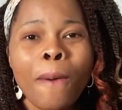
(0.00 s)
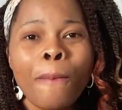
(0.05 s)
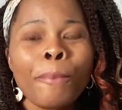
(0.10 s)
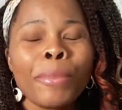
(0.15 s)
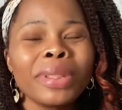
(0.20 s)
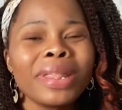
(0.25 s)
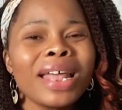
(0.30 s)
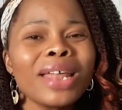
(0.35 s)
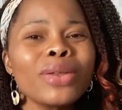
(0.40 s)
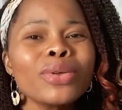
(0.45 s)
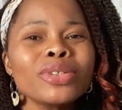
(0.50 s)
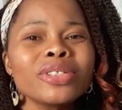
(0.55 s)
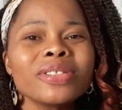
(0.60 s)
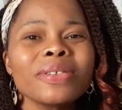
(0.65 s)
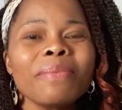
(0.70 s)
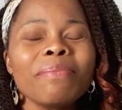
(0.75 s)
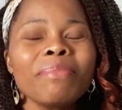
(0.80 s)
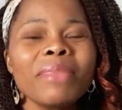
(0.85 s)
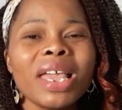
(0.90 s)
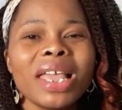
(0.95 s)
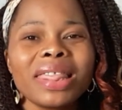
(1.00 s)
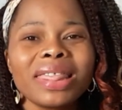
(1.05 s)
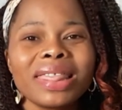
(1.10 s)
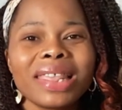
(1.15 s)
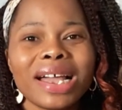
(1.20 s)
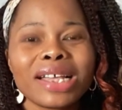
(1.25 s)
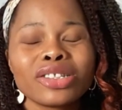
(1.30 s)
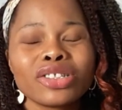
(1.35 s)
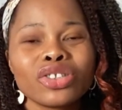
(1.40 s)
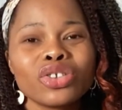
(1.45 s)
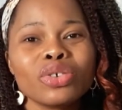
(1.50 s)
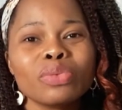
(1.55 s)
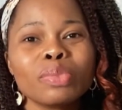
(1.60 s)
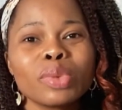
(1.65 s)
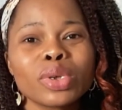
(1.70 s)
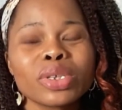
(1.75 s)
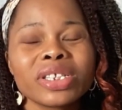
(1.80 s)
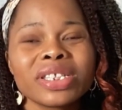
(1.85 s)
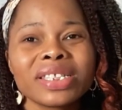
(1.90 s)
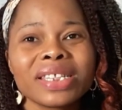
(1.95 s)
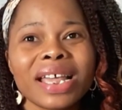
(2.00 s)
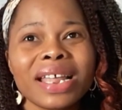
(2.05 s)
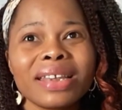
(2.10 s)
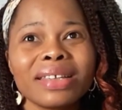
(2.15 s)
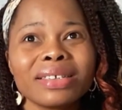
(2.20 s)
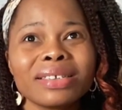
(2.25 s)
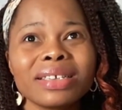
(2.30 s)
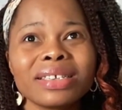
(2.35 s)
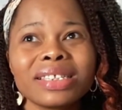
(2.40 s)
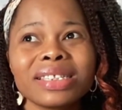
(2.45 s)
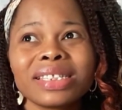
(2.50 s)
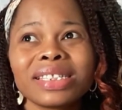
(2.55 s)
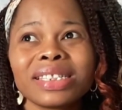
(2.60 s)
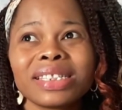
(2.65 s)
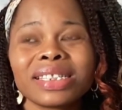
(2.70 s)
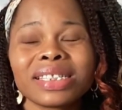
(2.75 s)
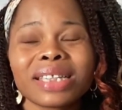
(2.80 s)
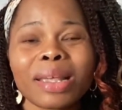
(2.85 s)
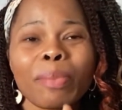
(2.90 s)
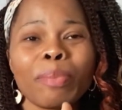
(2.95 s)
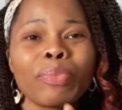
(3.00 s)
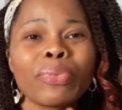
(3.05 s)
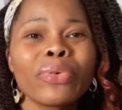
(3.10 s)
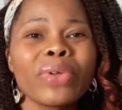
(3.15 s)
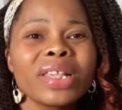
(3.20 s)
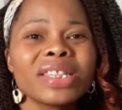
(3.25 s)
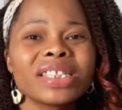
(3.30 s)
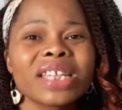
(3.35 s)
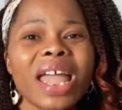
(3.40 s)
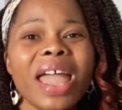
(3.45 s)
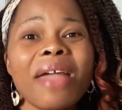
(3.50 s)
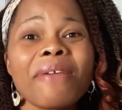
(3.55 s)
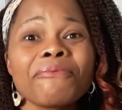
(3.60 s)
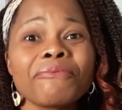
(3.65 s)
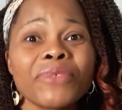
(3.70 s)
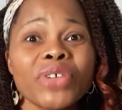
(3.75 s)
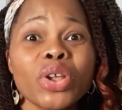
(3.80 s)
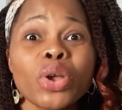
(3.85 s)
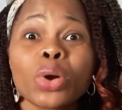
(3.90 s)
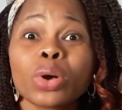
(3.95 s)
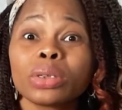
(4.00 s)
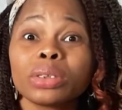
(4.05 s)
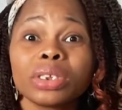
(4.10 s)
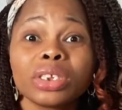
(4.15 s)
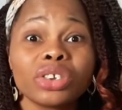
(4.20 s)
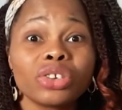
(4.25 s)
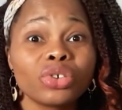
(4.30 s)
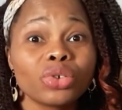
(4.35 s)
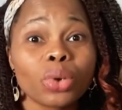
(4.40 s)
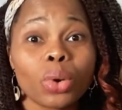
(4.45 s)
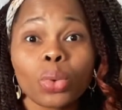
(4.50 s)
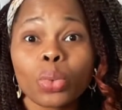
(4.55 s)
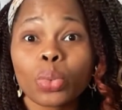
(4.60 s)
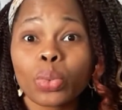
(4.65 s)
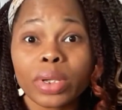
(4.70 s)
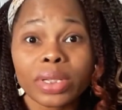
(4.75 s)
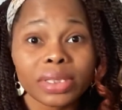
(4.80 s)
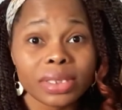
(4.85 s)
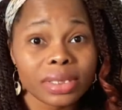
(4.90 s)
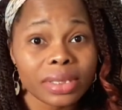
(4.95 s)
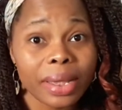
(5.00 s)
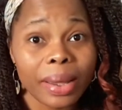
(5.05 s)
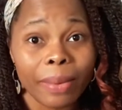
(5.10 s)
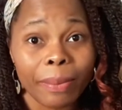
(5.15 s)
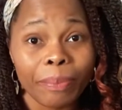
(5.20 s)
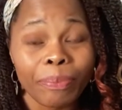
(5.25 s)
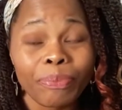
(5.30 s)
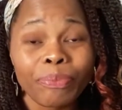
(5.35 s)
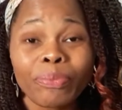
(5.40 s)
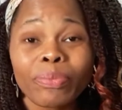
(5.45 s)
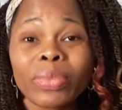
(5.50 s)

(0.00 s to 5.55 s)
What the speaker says: But that doesn't mean that you must separate every connection with them.